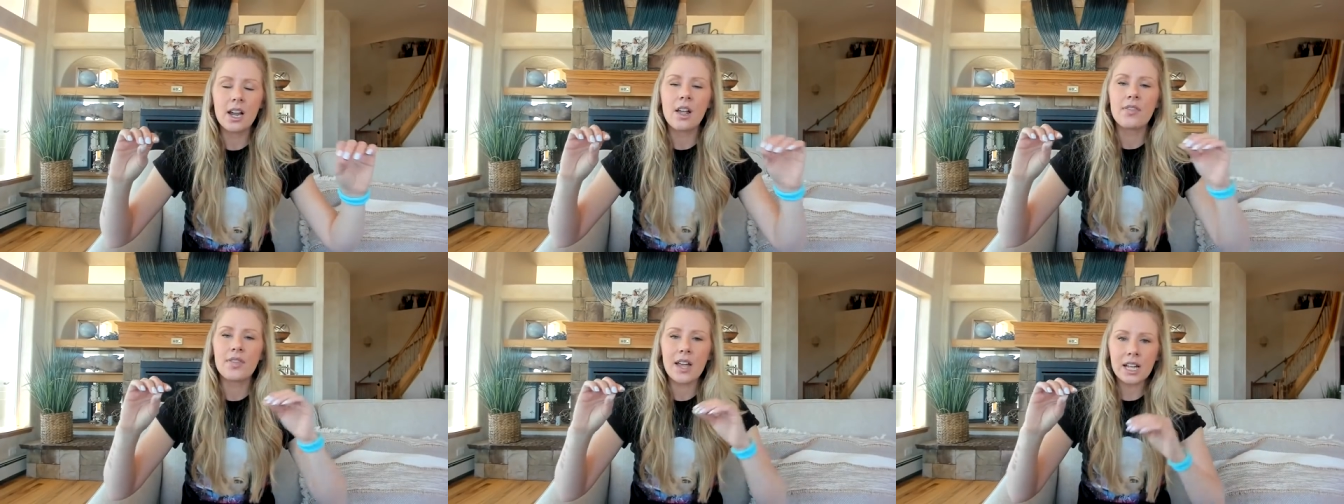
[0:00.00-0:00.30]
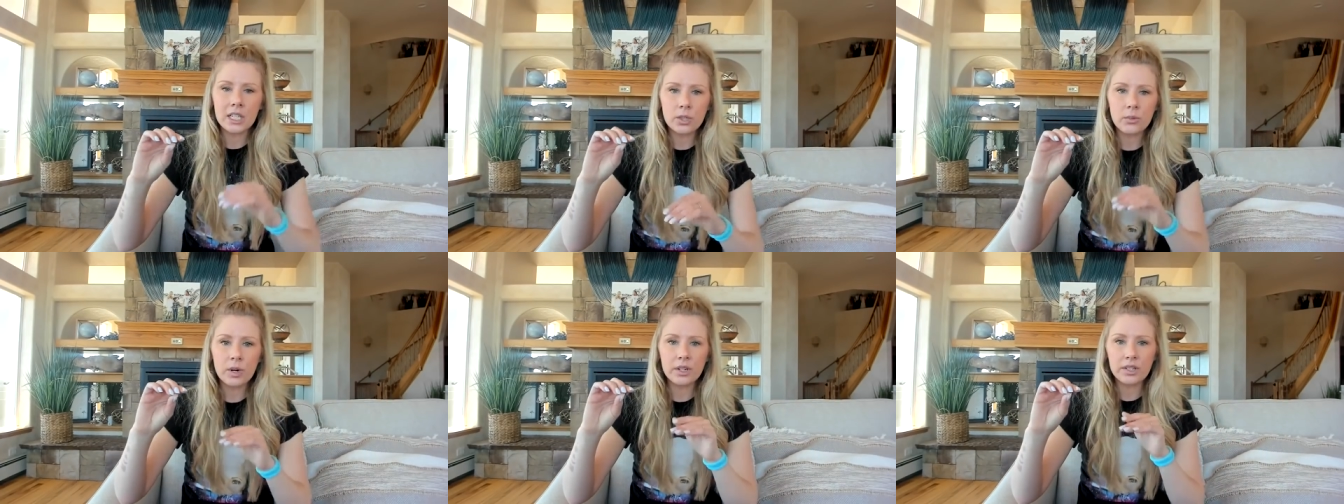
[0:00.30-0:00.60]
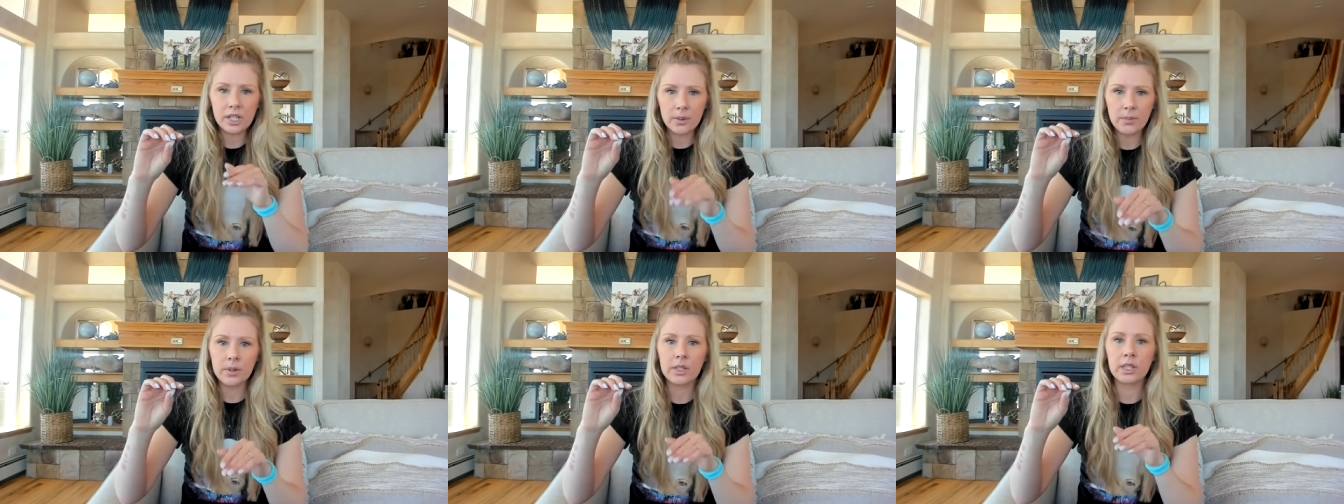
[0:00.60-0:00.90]
That's where
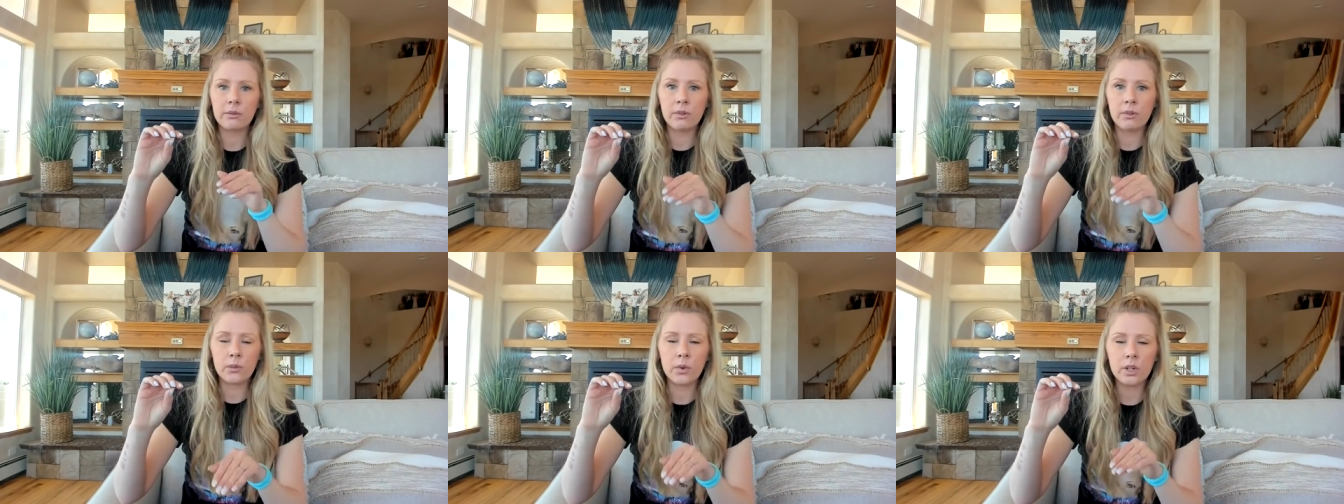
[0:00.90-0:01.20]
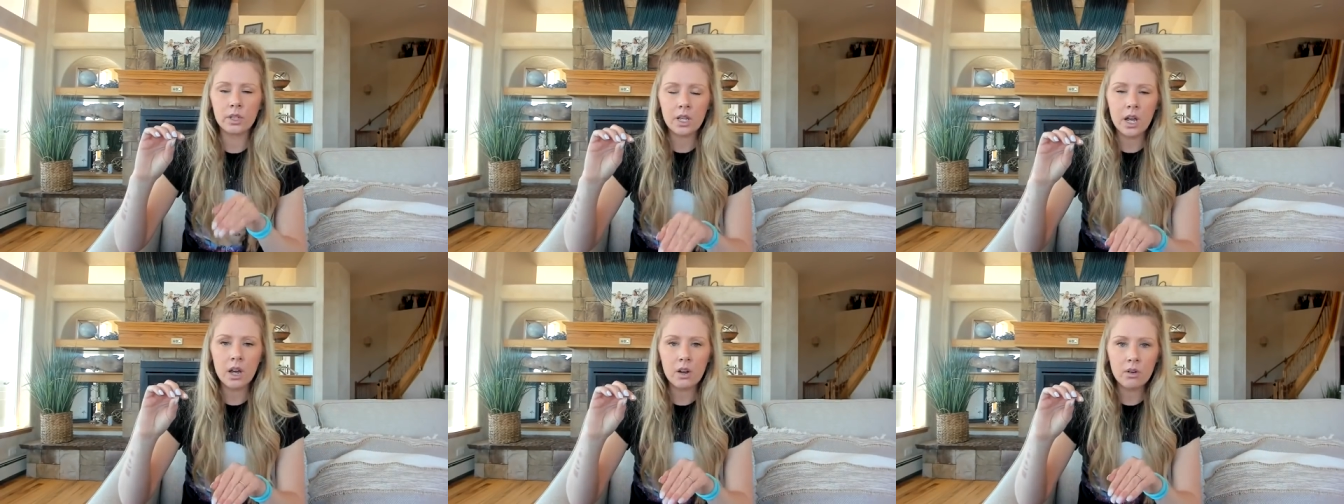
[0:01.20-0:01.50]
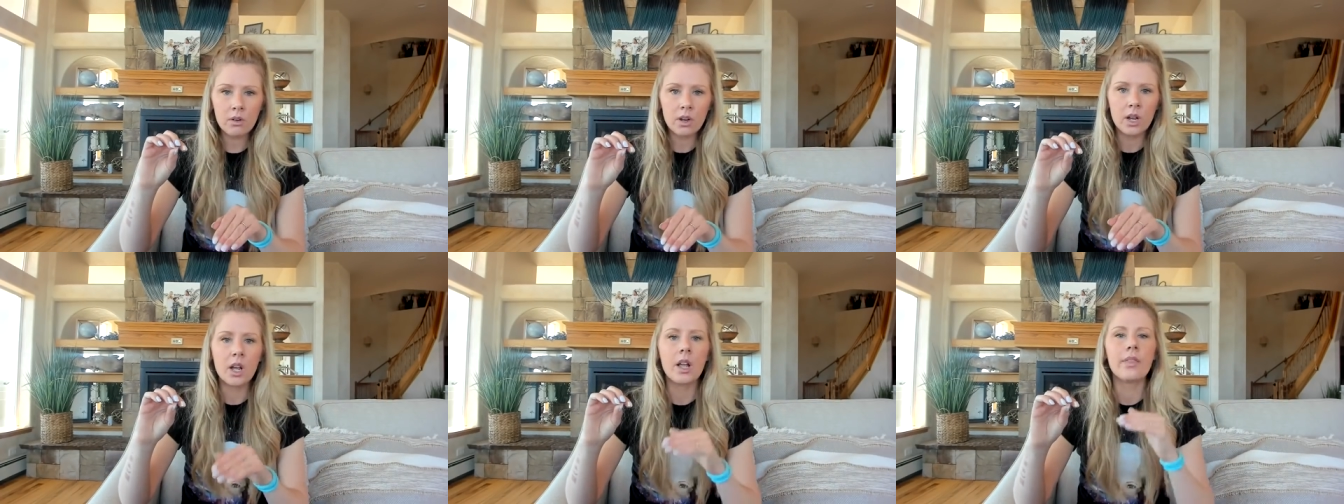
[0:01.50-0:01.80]
typically when we're
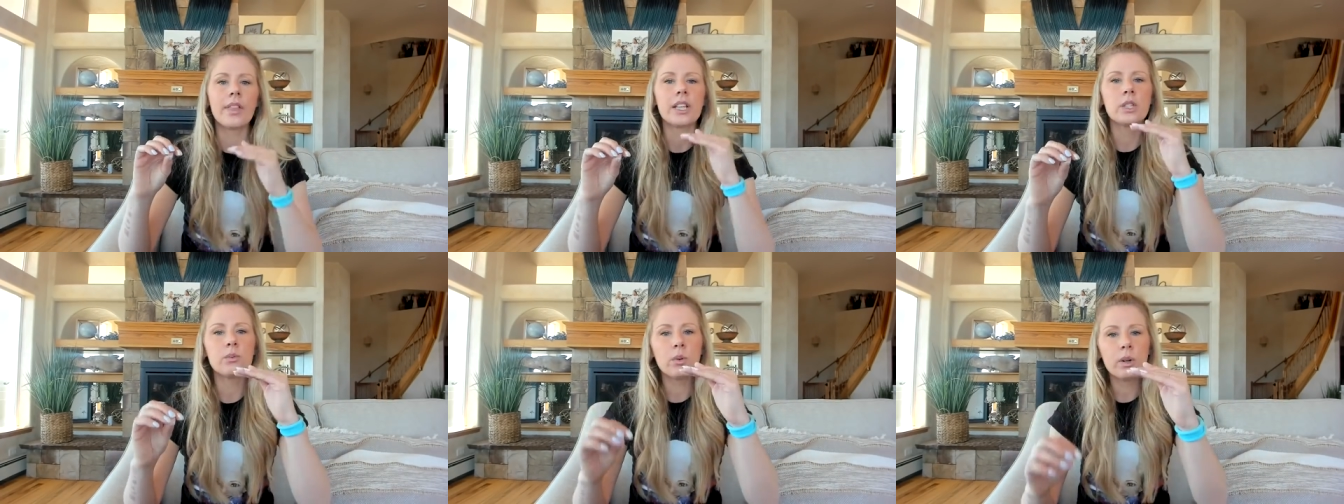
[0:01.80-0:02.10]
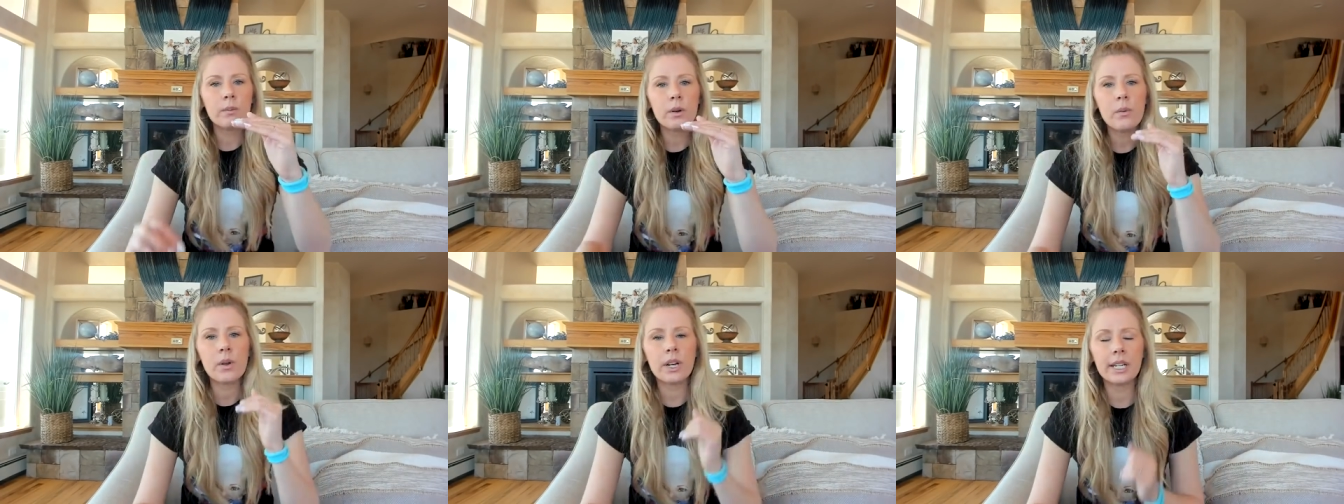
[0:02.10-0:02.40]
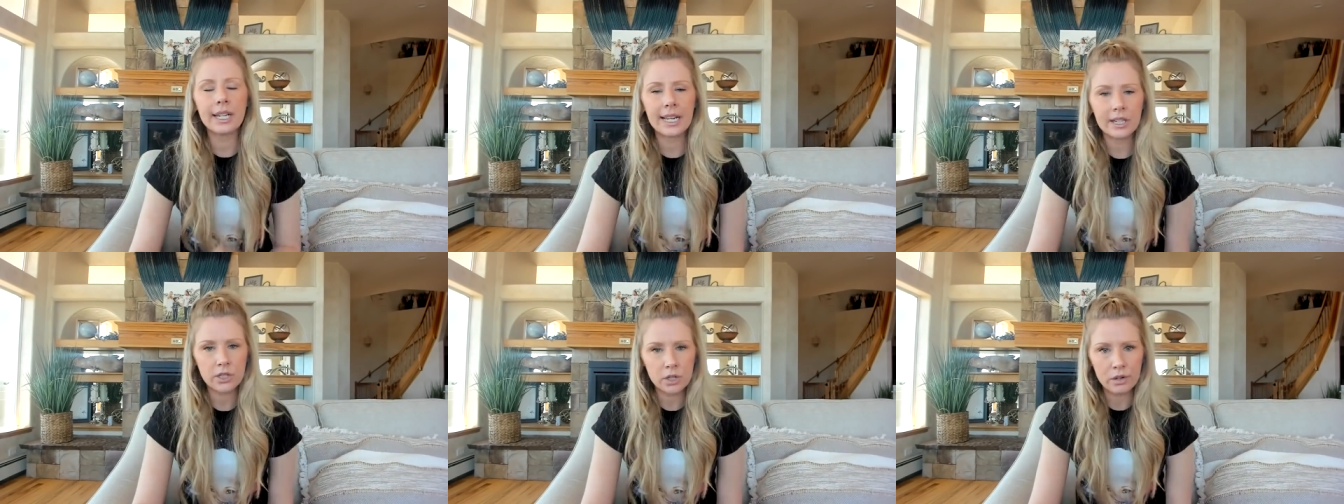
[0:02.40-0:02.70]
low, that's where we want to
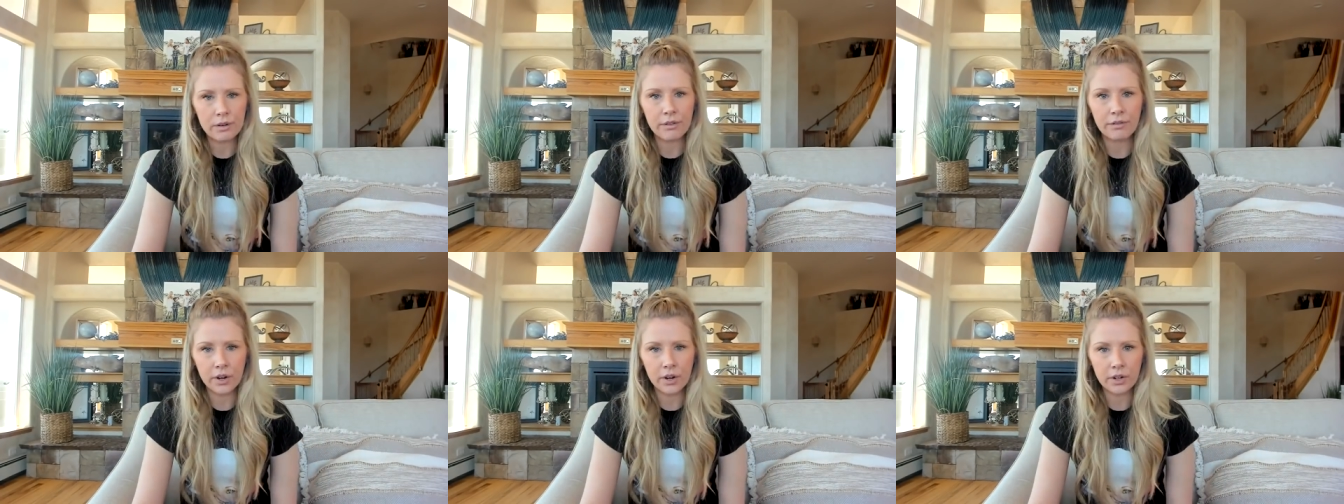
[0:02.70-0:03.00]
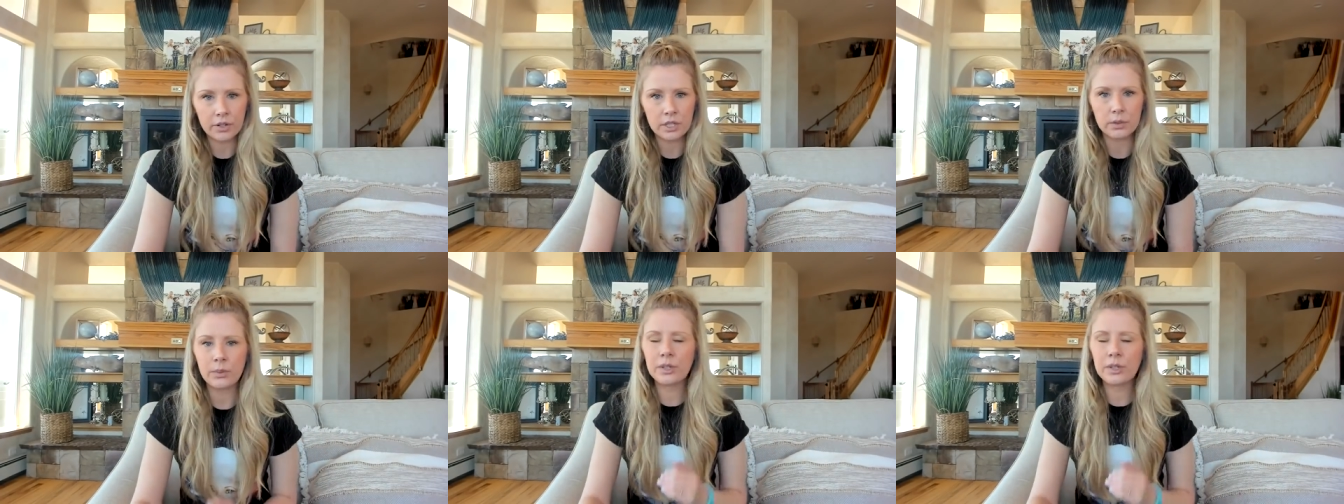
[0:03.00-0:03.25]
get to first.